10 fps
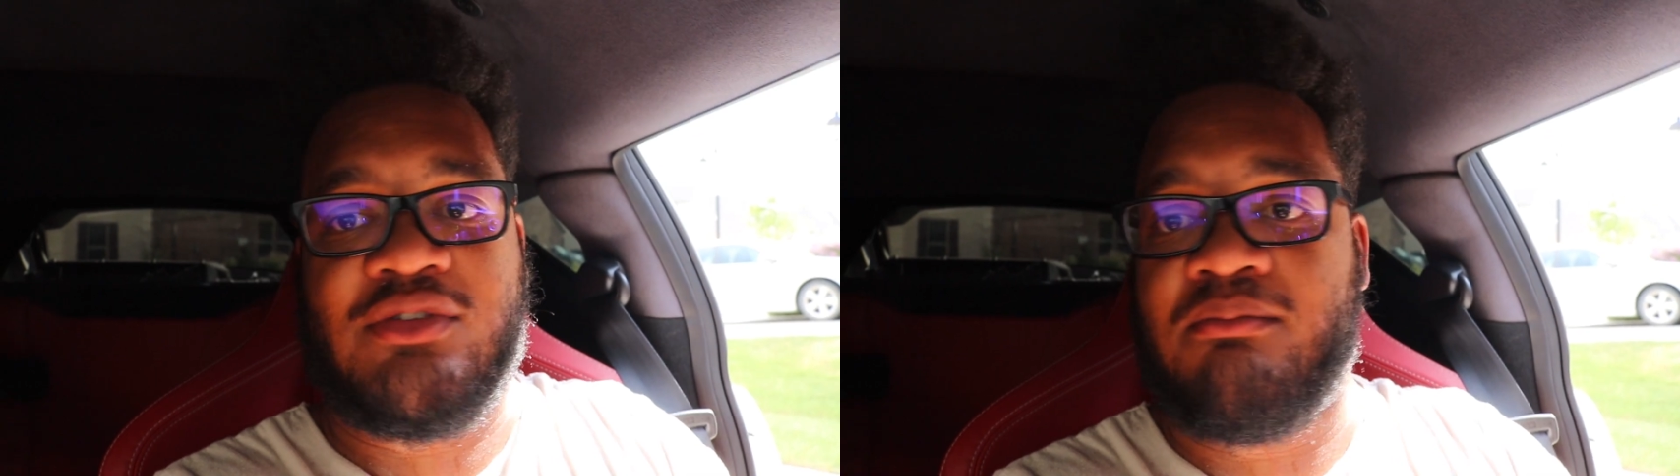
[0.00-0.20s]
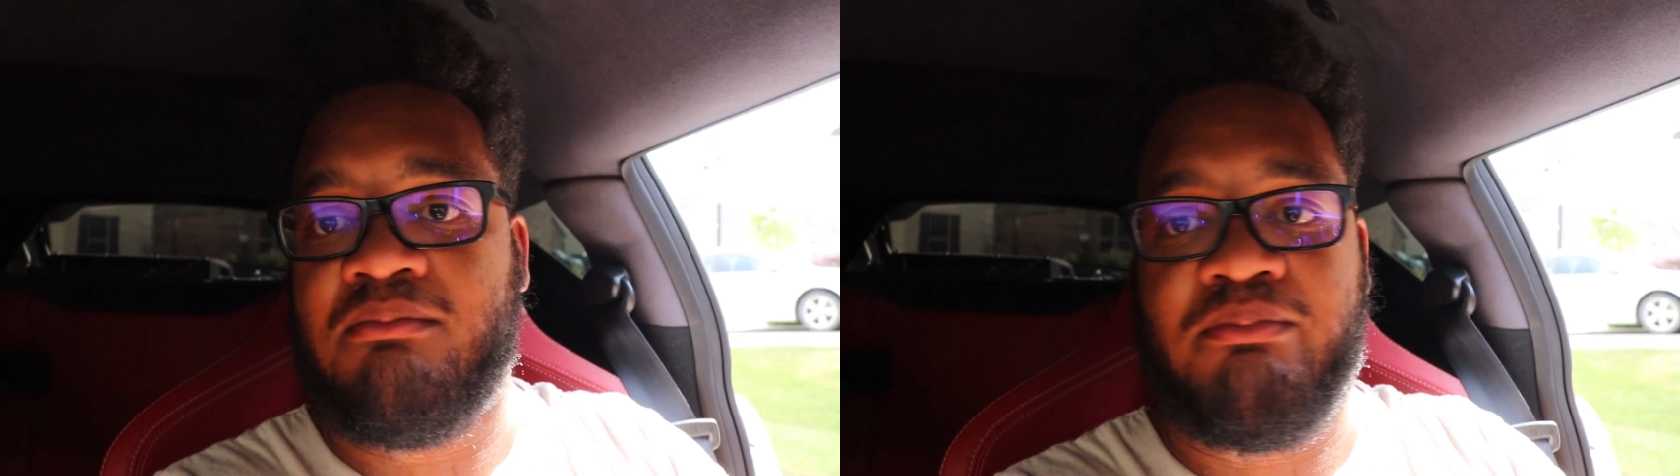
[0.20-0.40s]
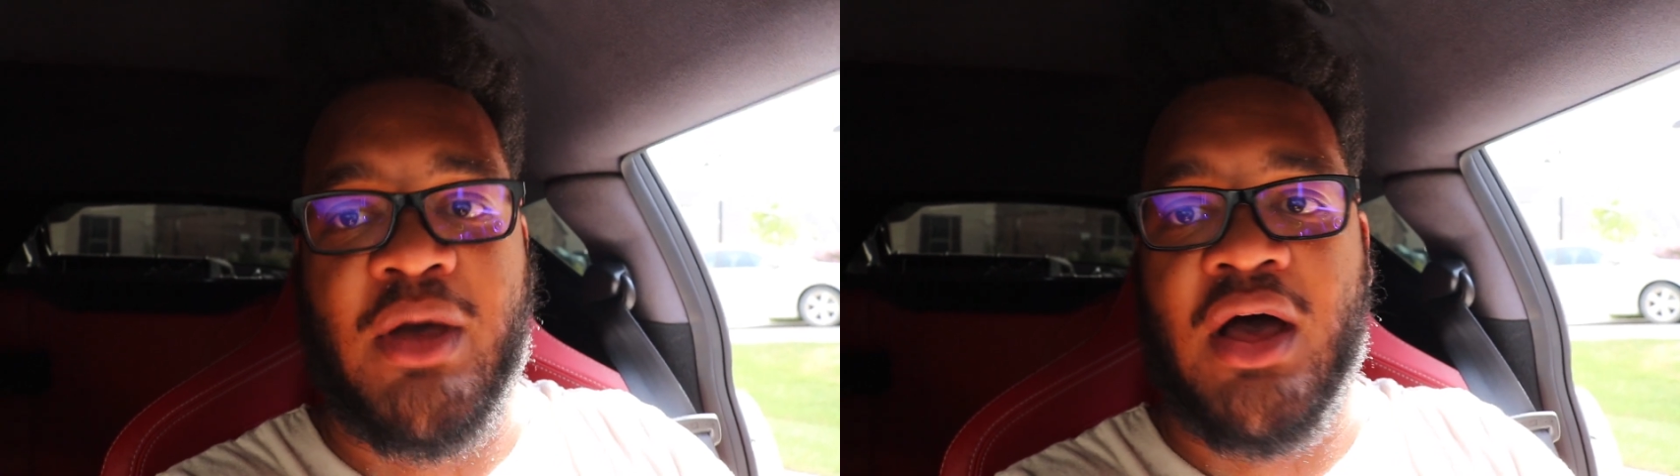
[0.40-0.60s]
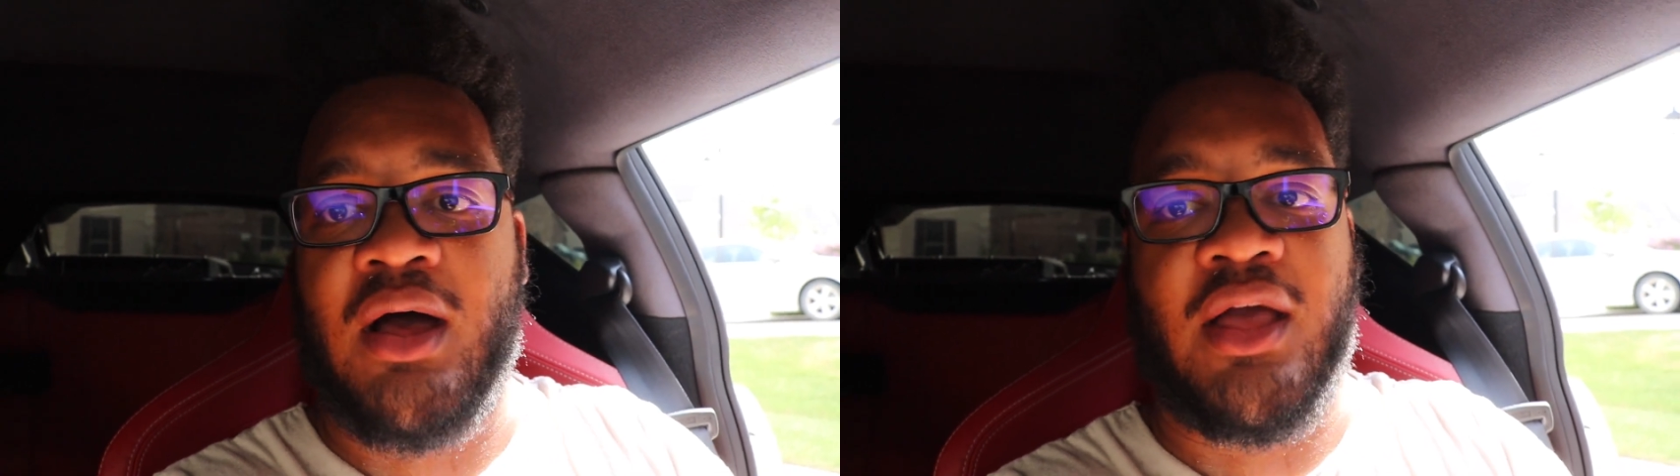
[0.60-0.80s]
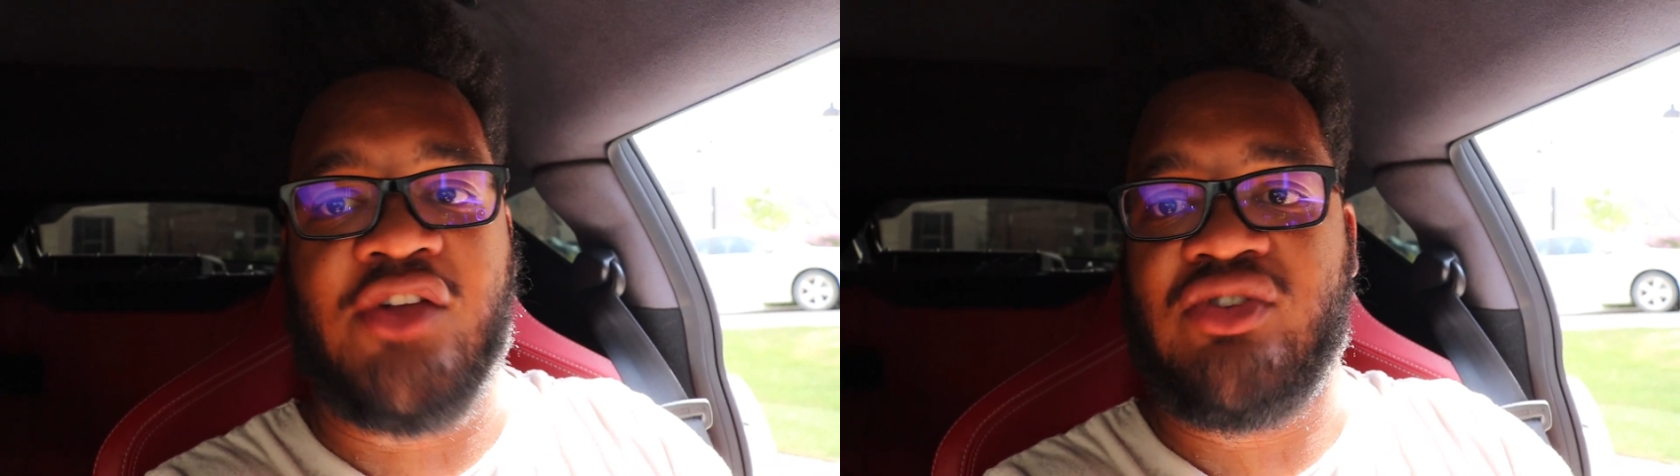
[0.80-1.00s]

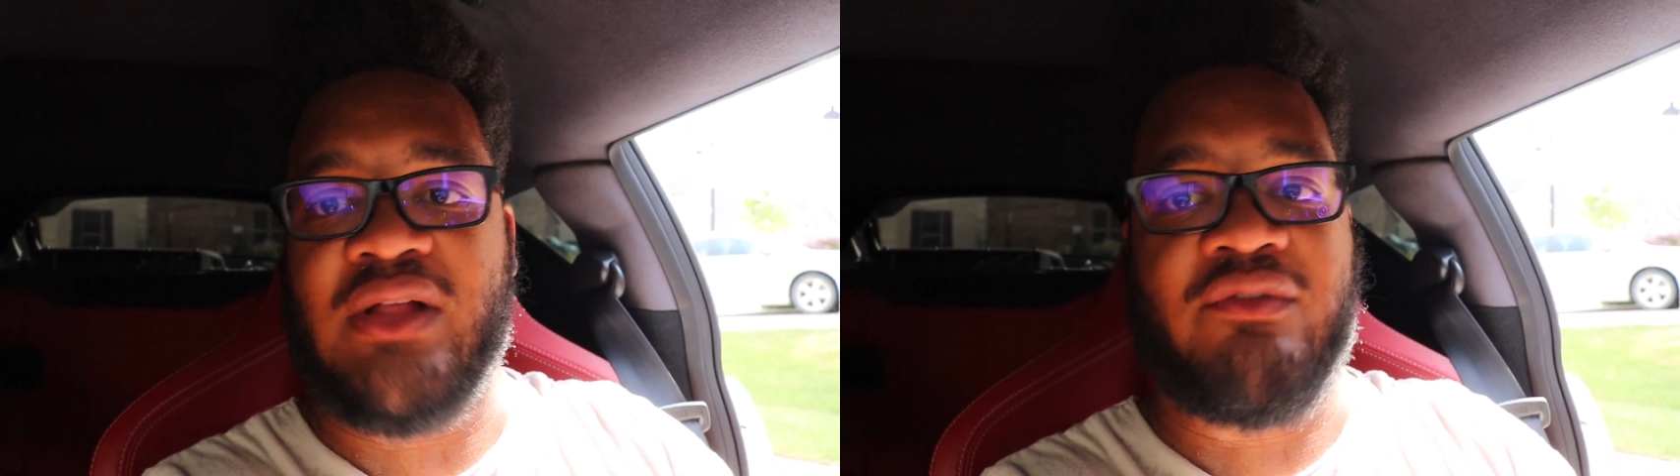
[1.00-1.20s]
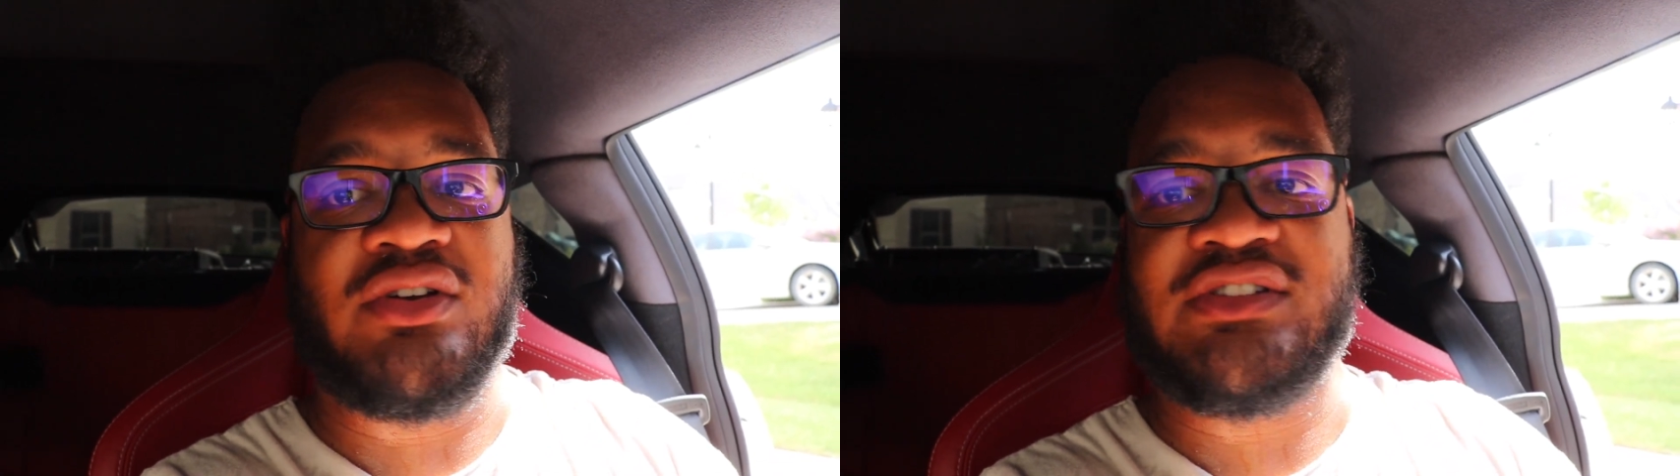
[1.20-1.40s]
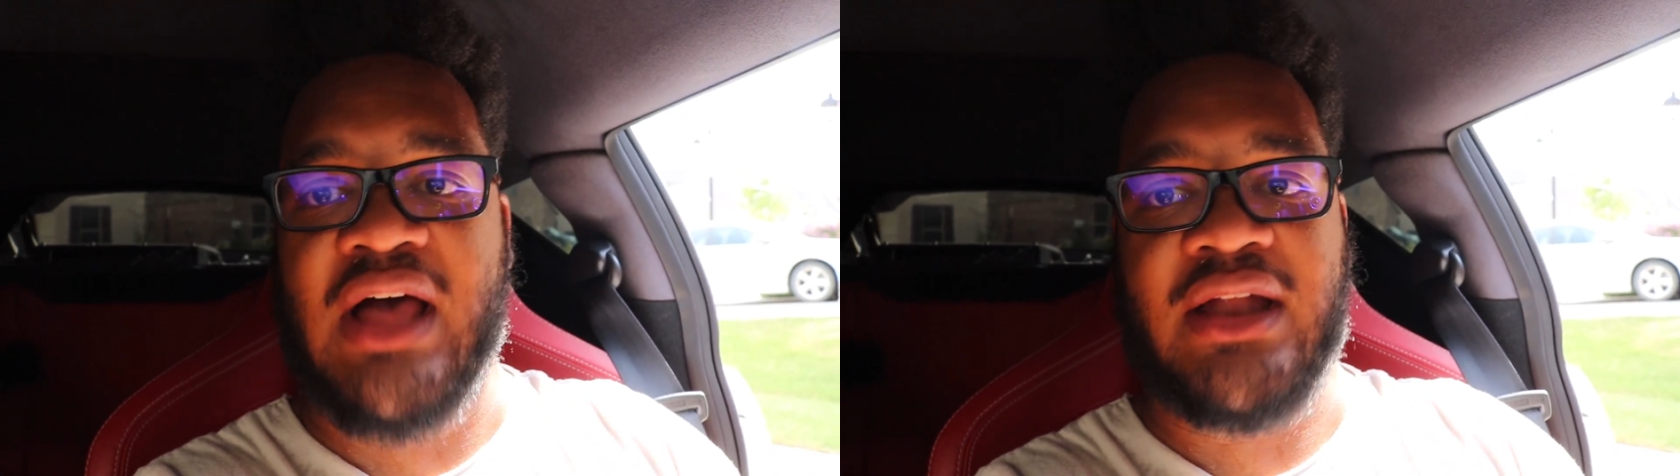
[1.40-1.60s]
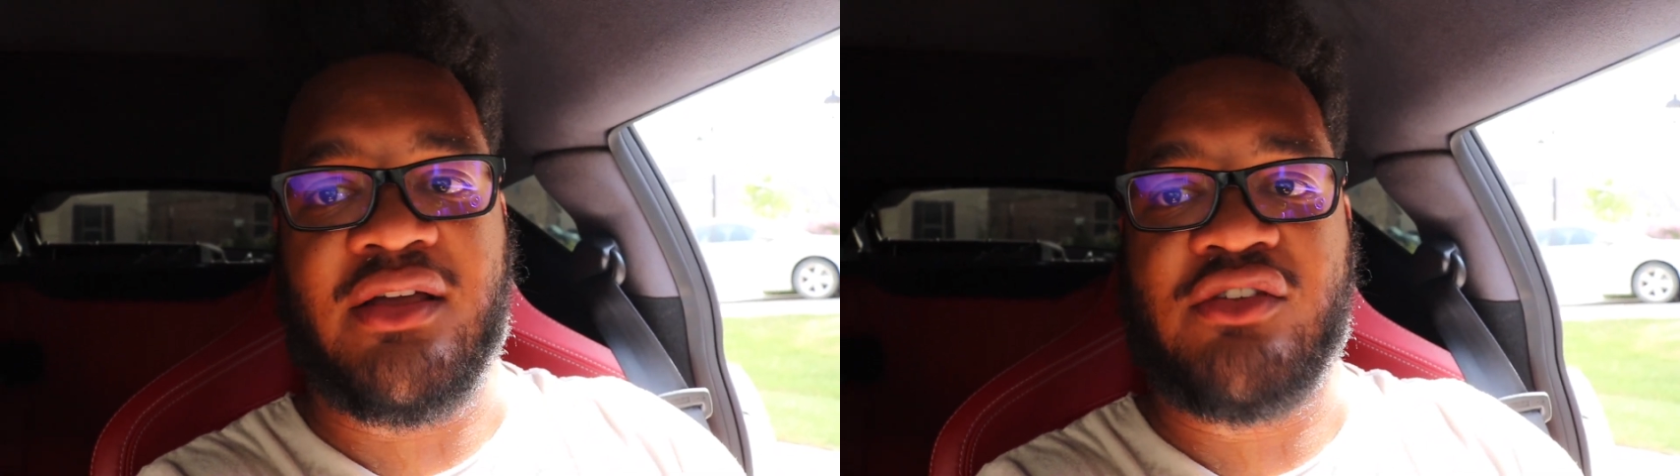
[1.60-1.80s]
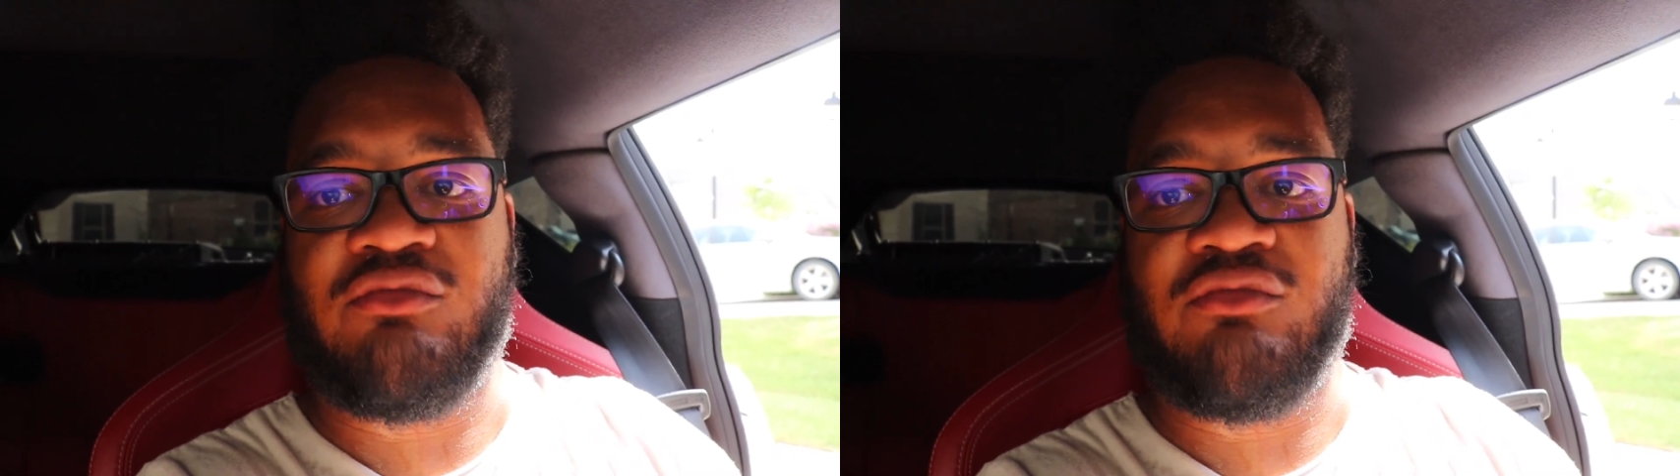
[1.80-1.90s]
entry-level exotic,